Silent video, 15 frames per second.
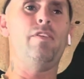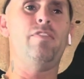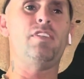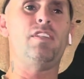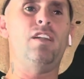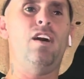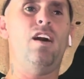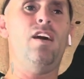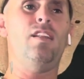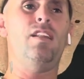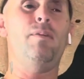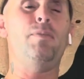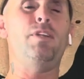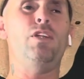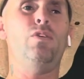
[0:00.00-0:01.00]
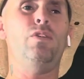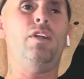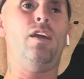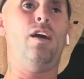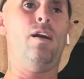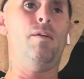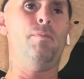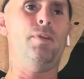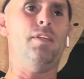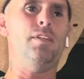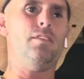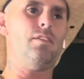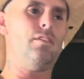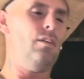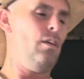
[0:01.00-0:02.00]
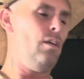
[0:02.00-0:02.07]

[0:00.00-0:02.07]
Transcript: If it's not, let me know in the comments.